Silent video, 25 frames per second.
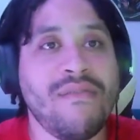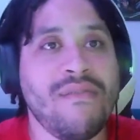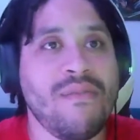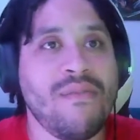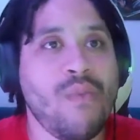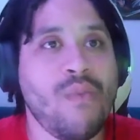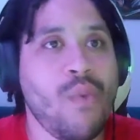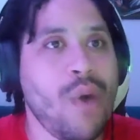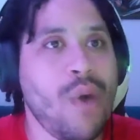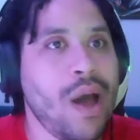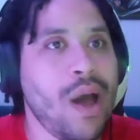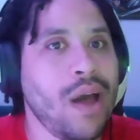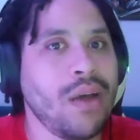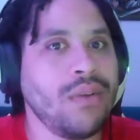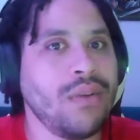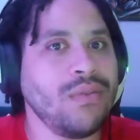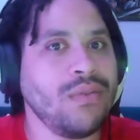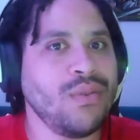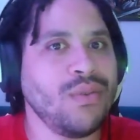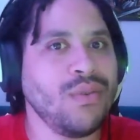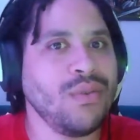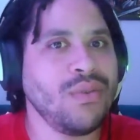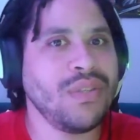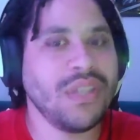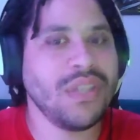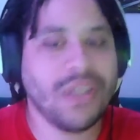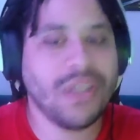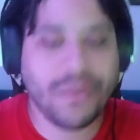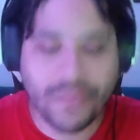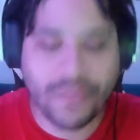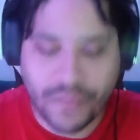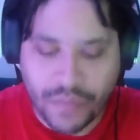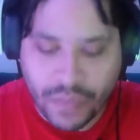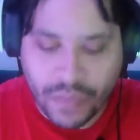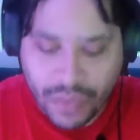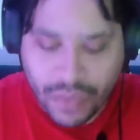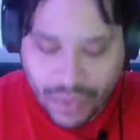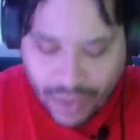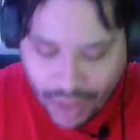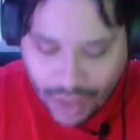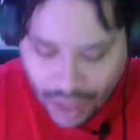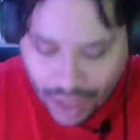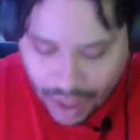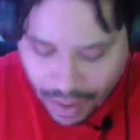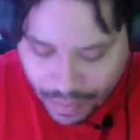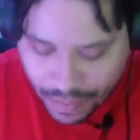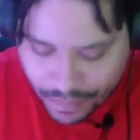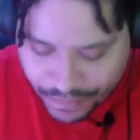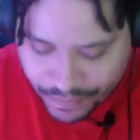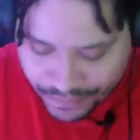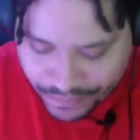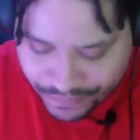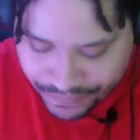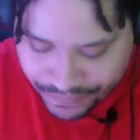wow doozy. Um,